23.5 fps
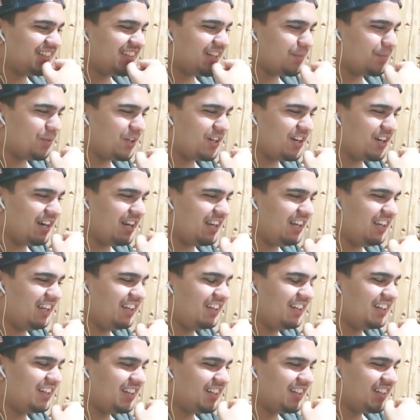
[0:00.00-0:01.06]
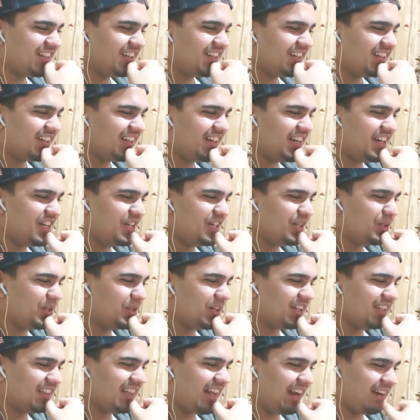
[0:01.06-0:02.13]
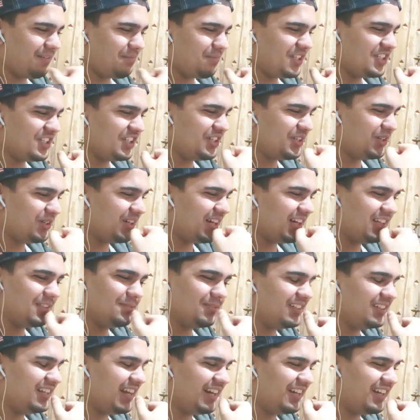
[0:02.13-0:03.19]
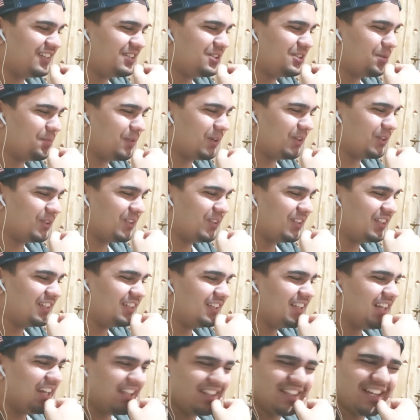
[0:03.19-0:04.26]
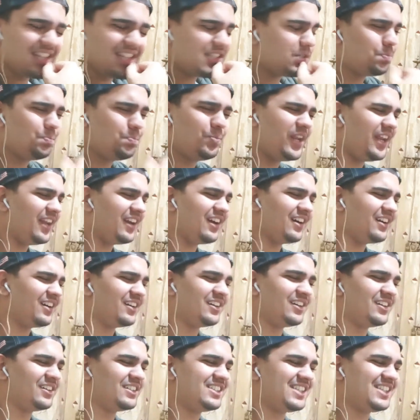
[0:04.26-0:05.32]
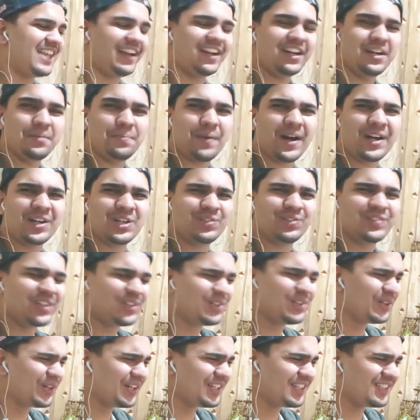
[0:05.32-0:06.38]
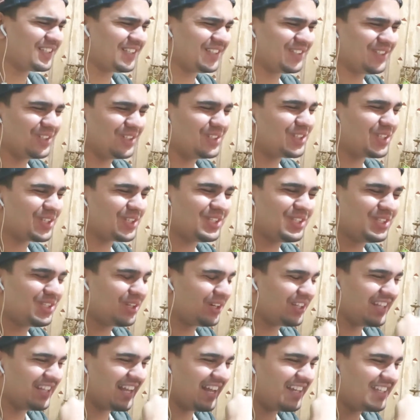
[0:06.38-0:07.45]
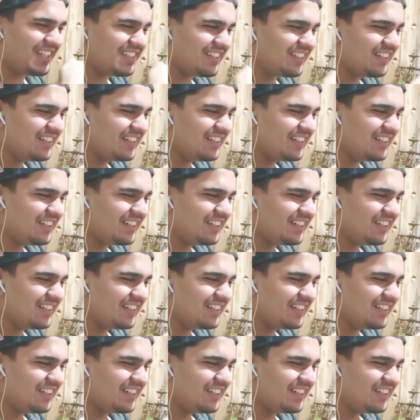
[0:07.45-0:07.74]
I'm not really into that much into cars, but that is super cool. This second part of the chorus is also so nice.